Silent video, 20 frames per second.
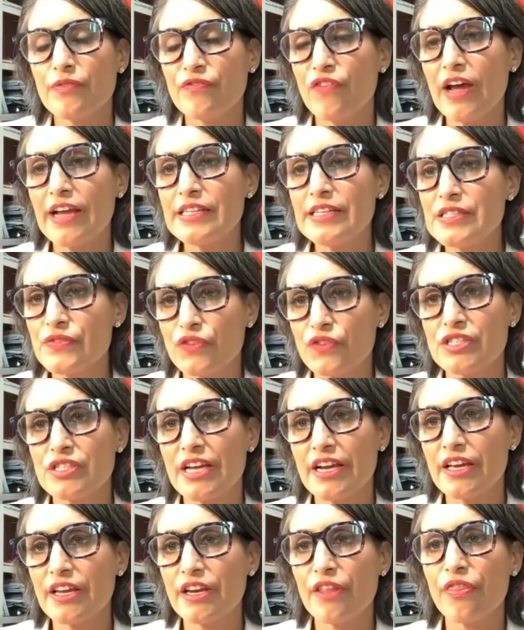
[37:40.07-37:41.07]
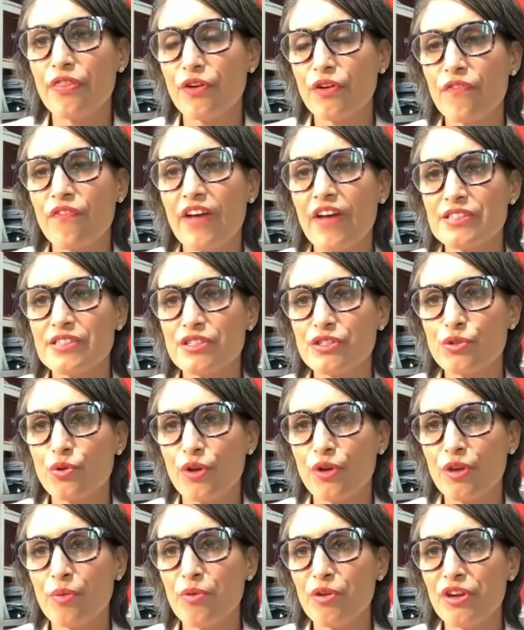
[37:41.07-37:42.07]
fights for second and third fastest
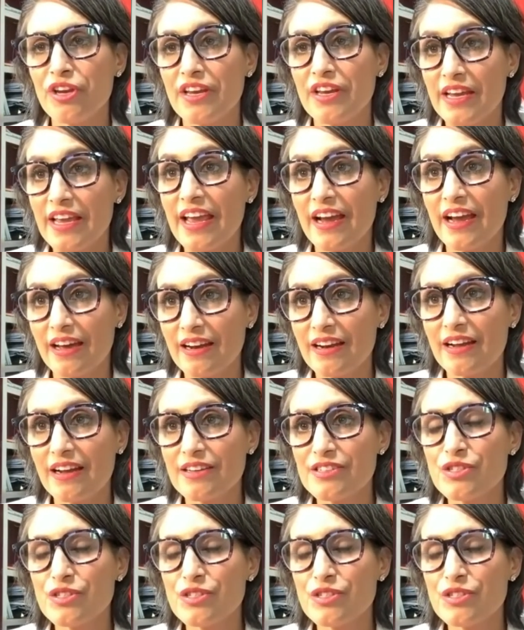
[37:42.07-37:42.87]
growing community in Canada.